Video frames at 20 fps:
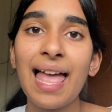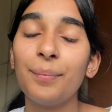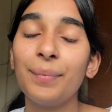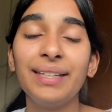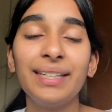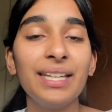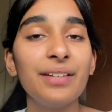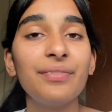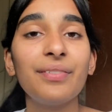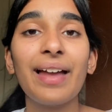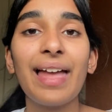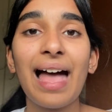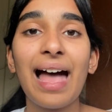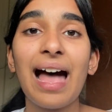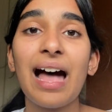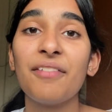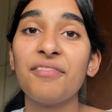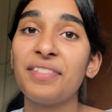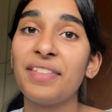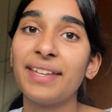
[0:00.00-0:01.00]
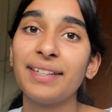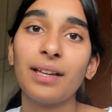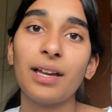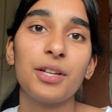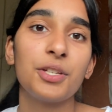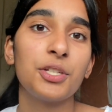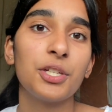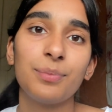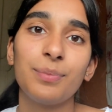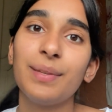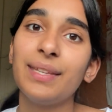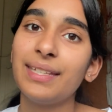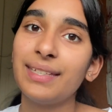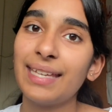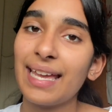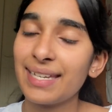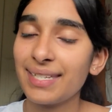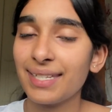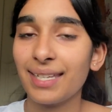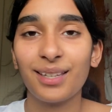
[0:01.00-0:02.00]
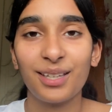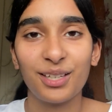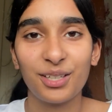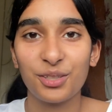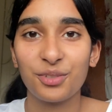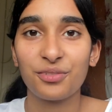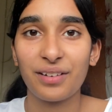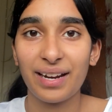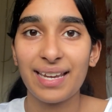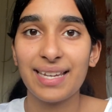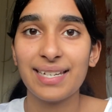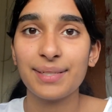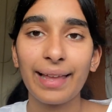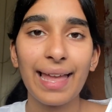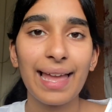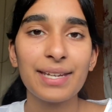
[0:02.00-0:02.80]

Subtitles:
and if I have, then I should be getting a good grade.